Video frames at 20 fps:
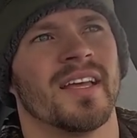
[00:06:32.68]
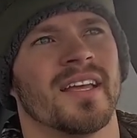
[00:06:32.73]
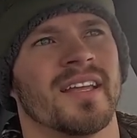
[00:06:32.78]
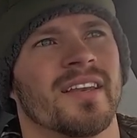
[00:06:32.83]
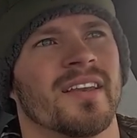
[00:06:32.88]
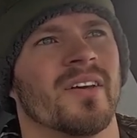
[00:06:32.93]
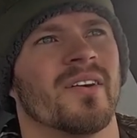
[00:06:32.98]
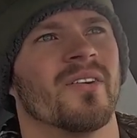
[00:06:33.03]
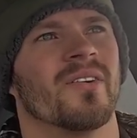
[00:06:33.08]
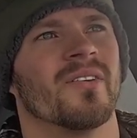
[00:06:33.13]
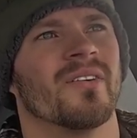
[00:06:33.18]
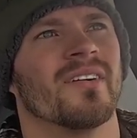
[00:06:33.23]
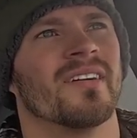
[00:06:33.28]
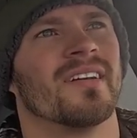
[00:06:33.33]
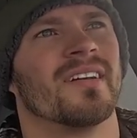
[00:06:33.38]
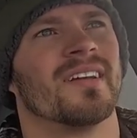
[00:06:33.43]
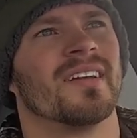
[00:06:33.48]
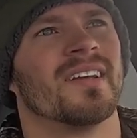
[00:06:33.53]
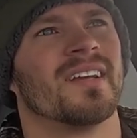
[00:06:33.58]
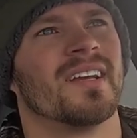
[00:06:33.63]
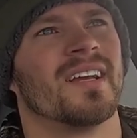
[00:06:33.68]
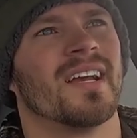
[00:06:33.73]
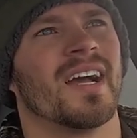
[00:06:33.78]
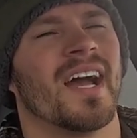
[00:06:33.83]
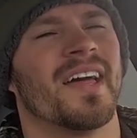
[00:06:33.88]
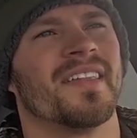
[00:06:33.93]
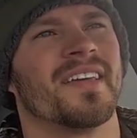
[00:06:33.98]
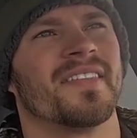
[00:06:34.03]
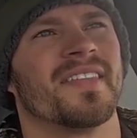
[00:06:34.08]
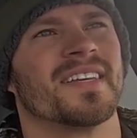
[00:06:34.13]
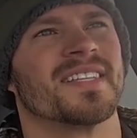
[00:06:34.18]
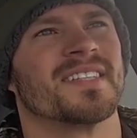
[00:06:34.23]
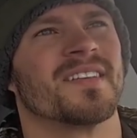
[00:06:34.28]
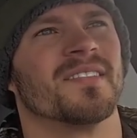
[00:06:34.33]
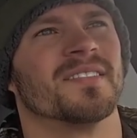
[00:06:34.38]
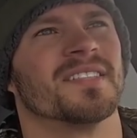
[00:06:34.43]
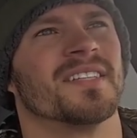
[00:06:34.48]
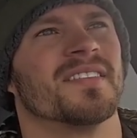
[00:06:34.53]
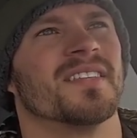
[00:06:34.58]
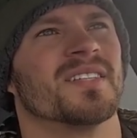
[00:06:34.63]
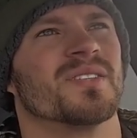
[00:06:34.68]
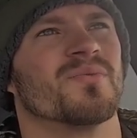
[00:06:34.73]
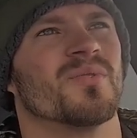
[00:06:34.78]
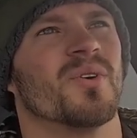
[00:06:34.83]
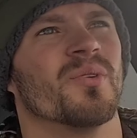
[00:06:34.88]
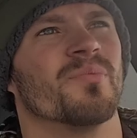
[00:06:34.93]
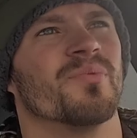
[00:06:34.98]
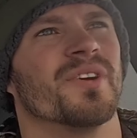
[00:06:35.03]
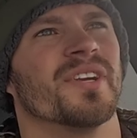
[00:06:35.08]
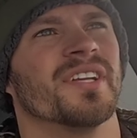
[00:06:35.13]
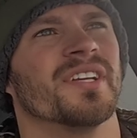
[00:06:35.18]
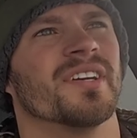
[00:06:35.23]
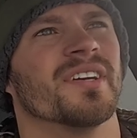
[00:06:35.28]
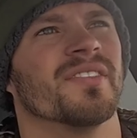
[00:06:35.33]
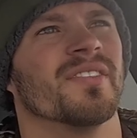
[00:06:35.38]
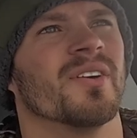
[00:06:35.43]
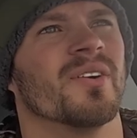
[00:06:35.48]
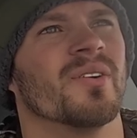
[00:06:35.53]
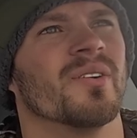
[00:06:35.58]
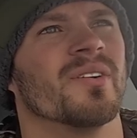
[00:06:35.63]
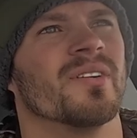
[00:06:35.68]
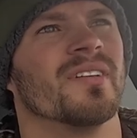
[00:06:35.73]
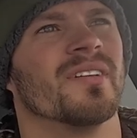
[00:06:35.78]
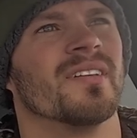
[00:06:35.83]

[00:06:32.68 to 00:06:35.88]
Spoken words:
No. I think they salted this road pretty good though.